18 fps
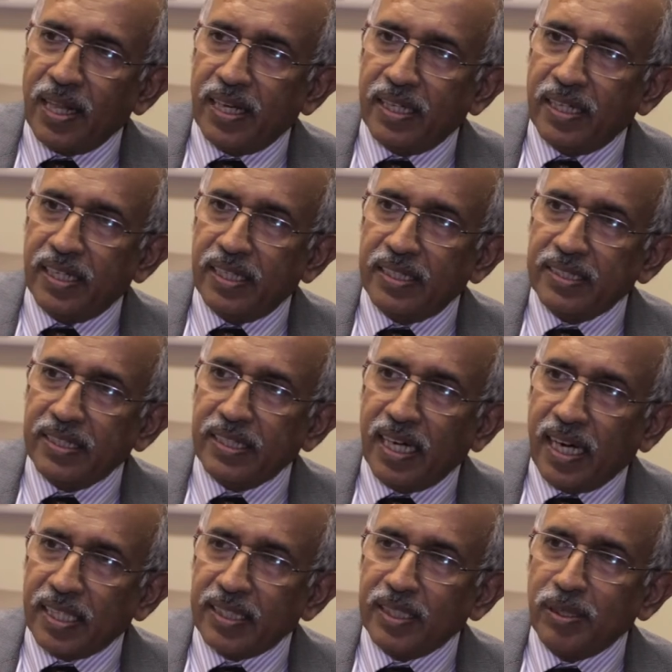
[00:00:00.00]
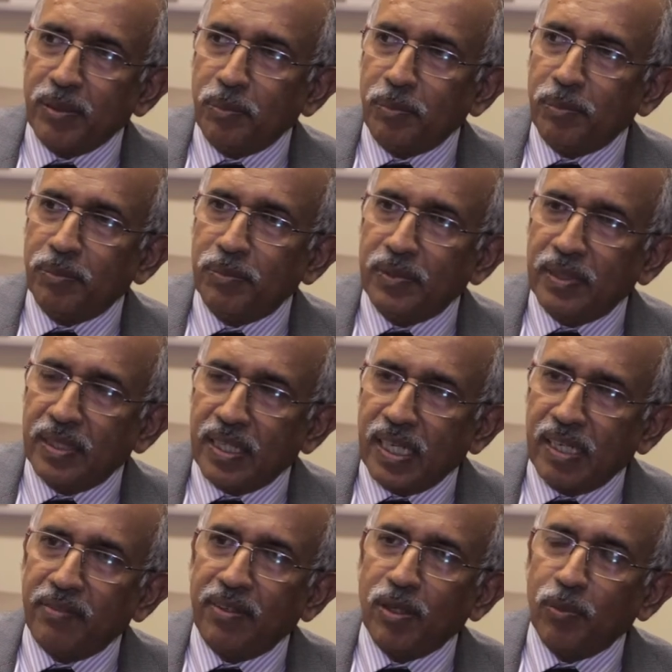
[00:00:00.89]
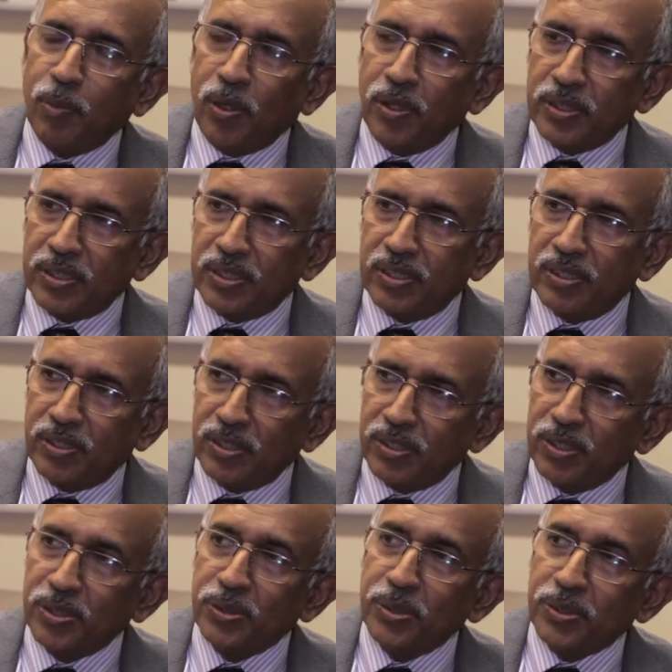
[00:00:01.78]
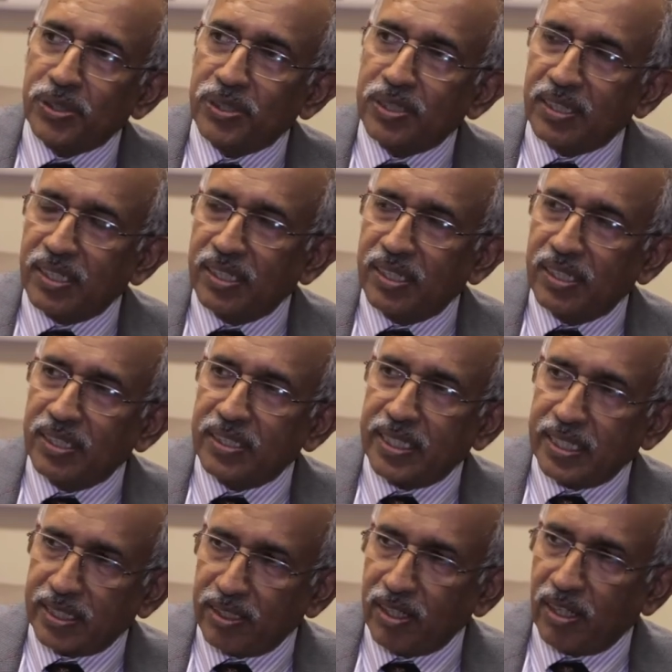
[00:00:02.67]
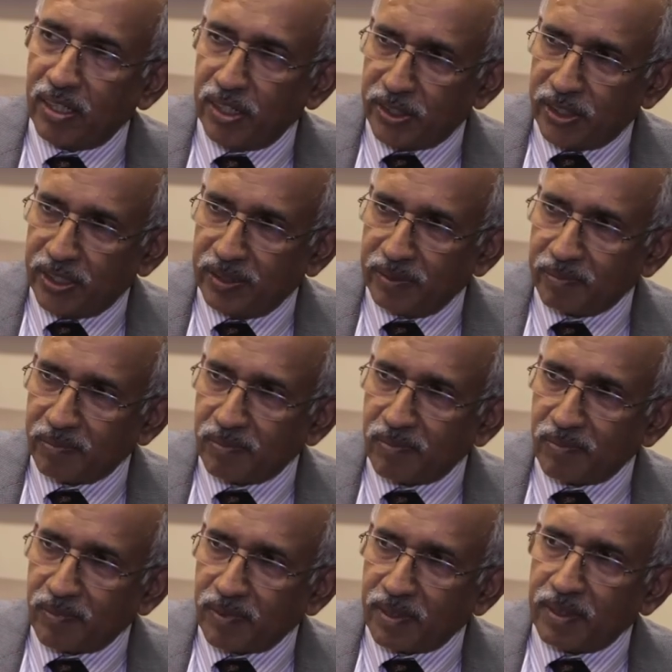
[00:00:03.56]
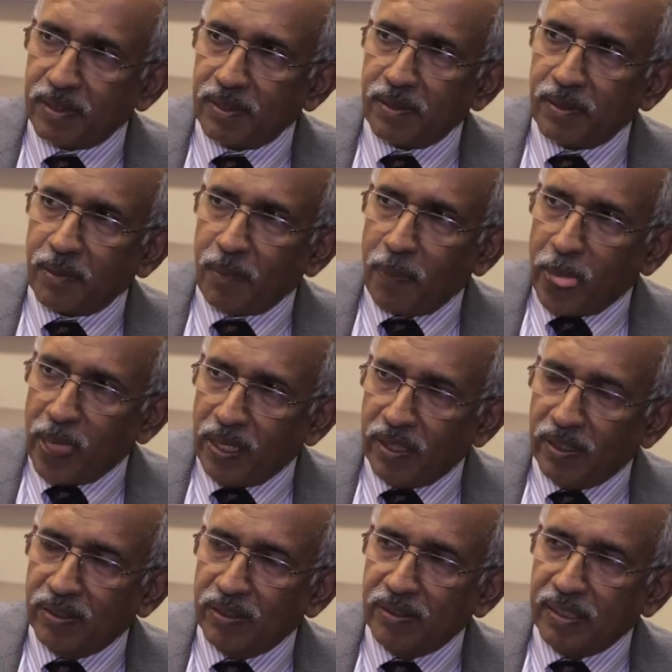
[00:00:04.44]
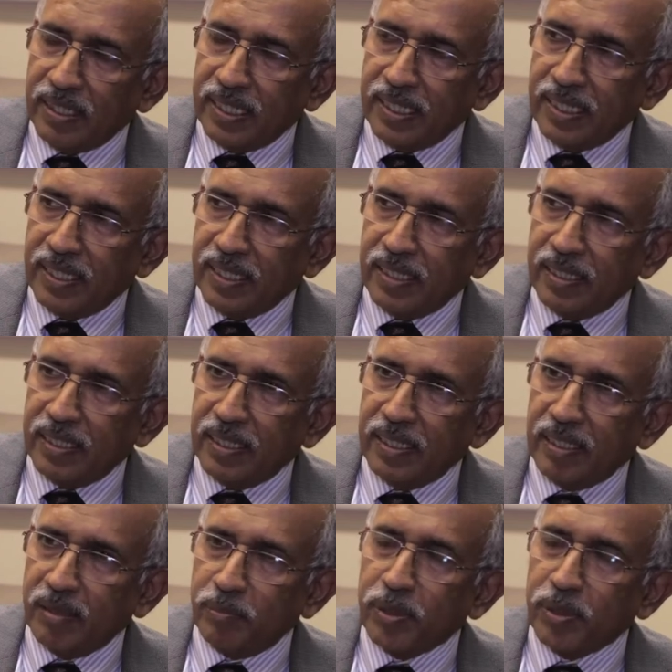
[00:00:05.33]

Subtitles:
The other level was to use technology, you know,